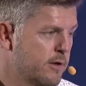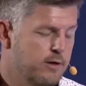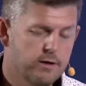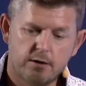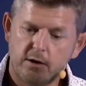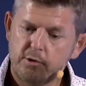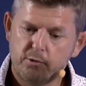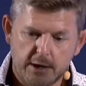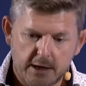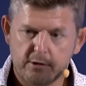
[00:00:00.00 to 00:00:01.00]
A
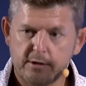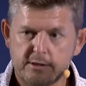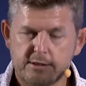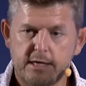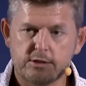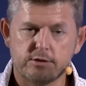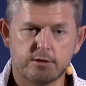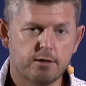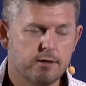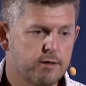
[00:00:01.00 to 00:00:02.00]
great
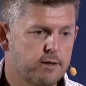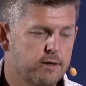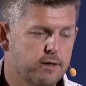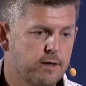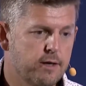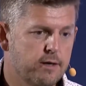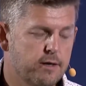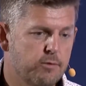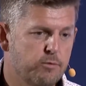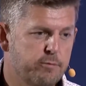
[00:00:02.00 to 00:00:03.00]
organization,
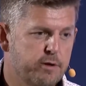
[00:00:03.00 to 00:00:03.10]
and